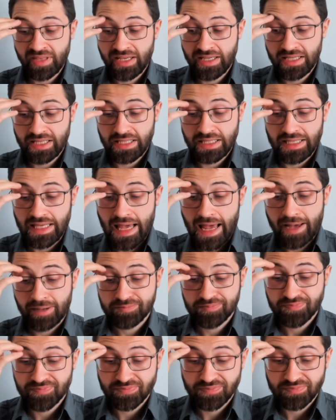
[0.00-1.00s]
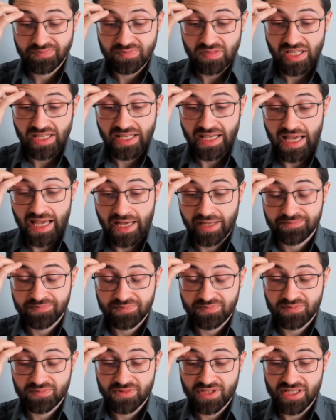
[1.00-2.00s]
Yeah,
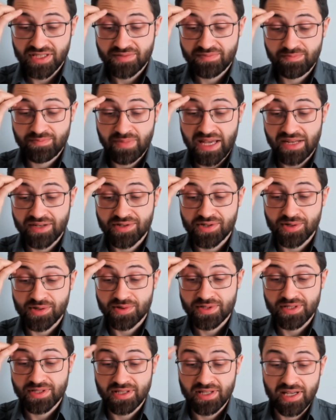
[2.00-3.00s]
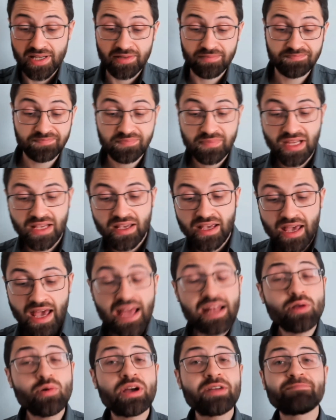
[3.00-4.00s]
just bad jokes today.
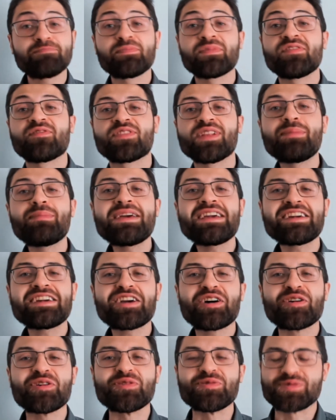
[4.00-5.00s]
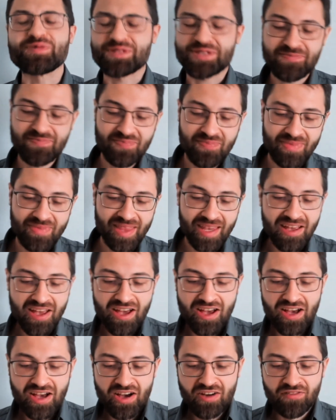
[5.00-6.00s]
Anyway, flamingos.
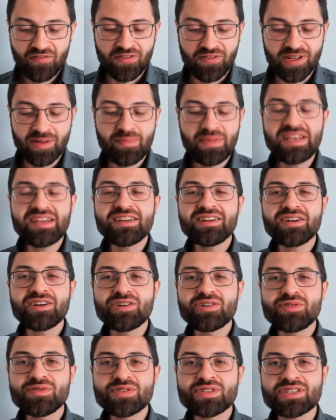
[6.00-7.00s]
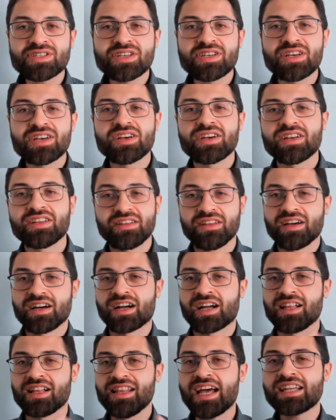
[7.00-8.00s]
Flamingos, a
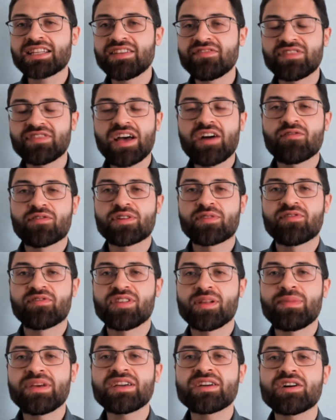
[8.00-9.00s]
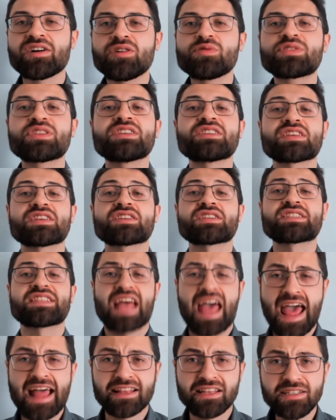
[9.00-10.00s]
collective noun for flamingos is a
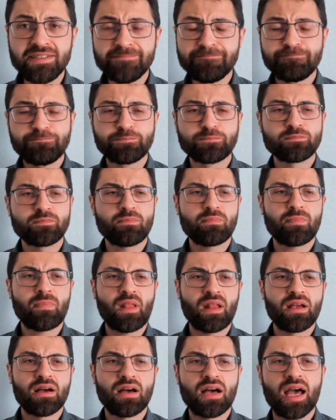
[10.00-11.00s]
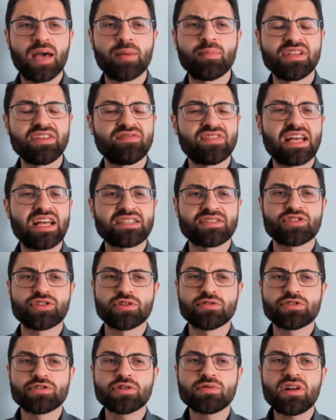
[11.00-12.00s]
stand. I believe that's a
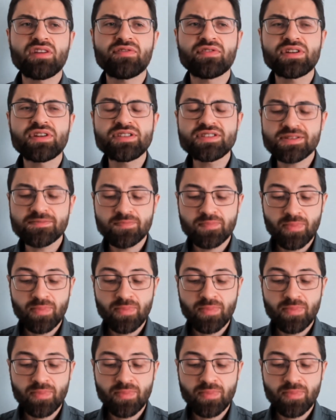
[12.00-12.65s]
JoJo reference.